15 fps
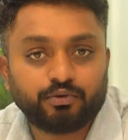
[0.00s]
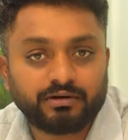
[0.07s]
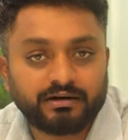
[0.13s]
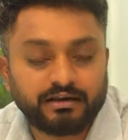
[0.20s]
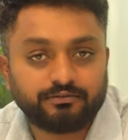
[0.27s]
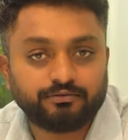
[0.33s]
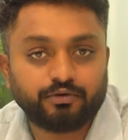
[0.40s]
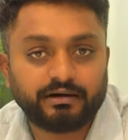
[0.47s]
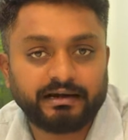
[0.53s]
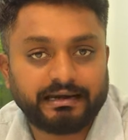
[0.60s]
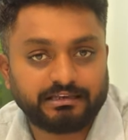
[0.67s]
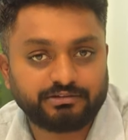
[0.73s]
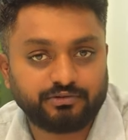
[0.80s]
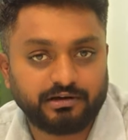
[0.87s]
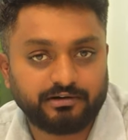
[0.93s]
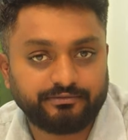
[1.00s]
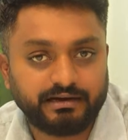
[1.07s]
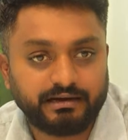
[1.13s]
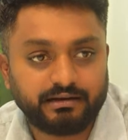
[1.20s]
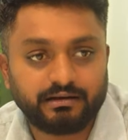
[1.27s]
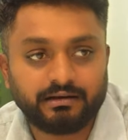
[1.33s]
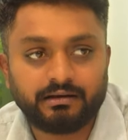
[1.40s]
400 and 480 square
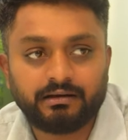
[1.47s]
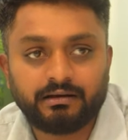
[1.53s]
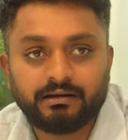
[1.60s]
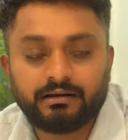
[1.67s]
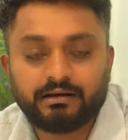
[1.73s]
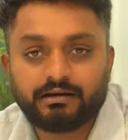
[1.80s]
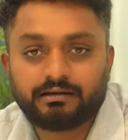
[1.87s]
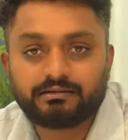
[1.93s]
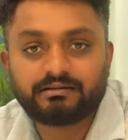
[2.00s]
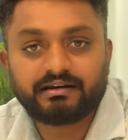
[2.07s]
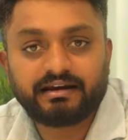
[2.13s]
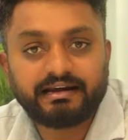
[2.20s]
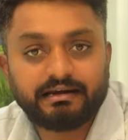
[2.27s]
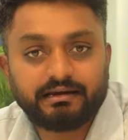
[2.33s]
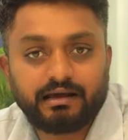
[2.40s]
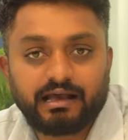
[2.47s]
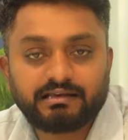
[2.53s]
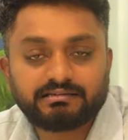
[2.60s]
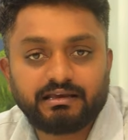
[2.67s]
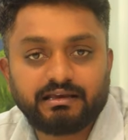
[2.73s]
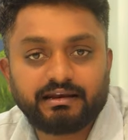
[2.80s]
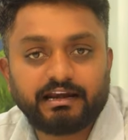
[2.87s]
feet. The rent
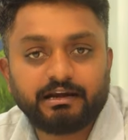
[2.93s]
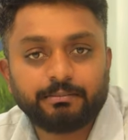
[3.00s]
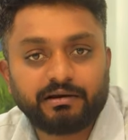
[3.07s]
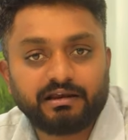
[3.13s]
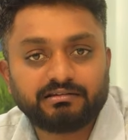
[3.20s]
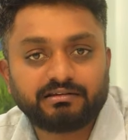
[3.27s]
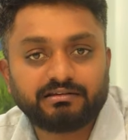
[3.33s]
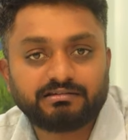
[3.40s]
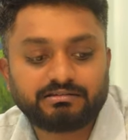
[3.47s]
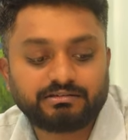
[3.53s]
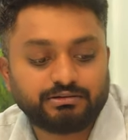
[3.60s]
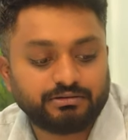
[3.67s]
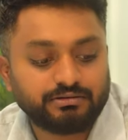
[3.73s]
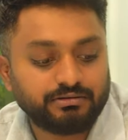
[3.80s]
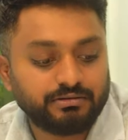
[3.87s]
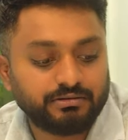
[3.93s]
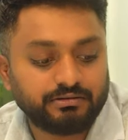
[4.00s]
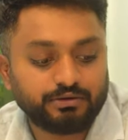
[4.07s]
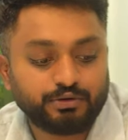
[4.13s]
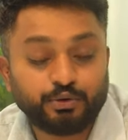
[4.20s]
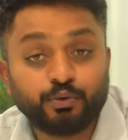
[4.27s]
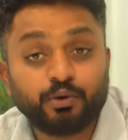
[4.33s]
asking rent price is
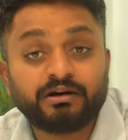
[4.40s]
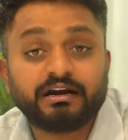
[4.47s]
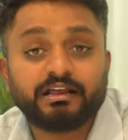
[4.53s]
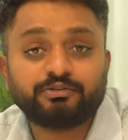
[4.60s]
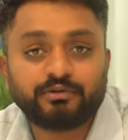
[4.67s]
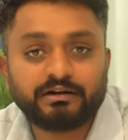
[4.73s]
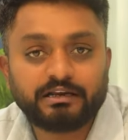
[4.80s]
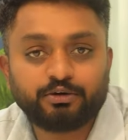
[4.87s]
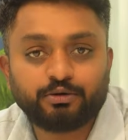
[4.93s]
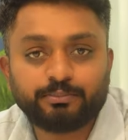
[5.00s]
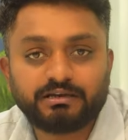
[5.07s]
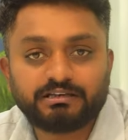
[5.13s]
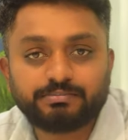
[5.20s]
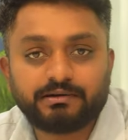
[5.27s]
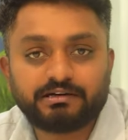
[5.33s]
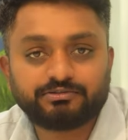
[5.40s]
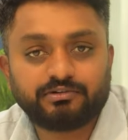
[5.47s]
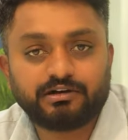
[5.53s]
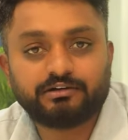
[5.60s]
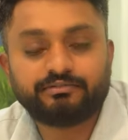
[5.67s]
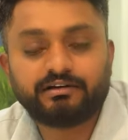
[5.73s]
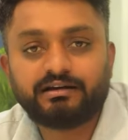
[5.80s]
220 rupees per
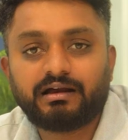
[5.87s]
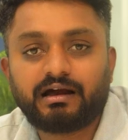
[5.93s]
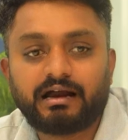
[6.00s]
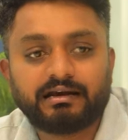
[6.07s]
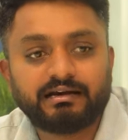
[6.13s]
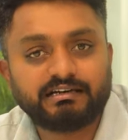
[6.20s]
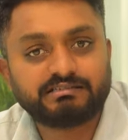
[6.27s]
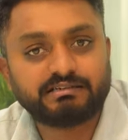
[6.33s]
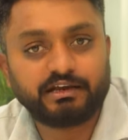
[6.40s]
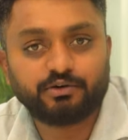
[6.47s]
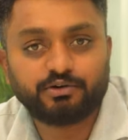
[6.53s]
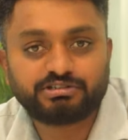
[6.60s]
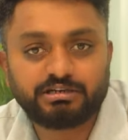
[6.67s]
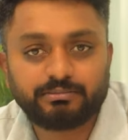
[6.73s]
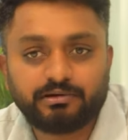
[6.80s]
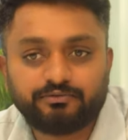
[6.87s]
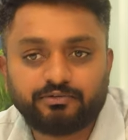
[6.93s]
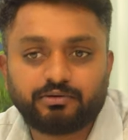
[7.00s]
square feet and it's negotiable.